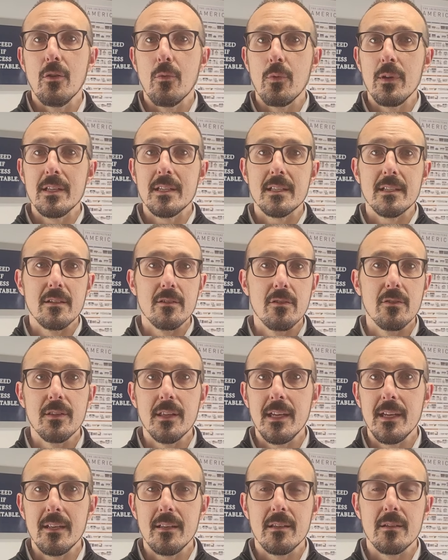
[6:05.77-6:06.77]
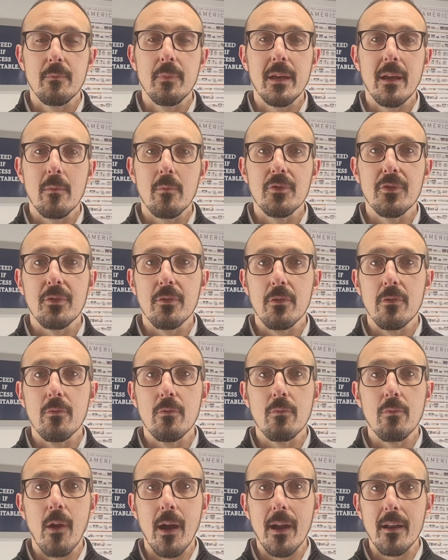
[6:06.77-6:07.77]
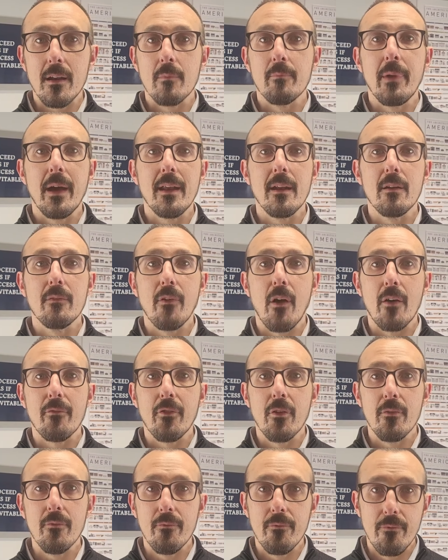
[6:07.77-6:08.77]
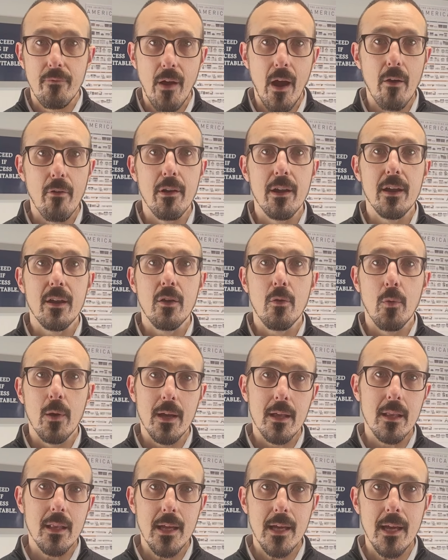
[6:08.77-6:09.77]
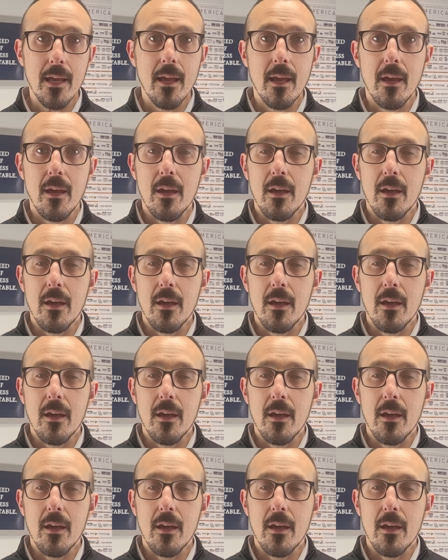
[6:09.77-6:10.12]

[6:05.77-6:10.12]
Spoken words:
we still need to be able to write a competitive offer very quickly.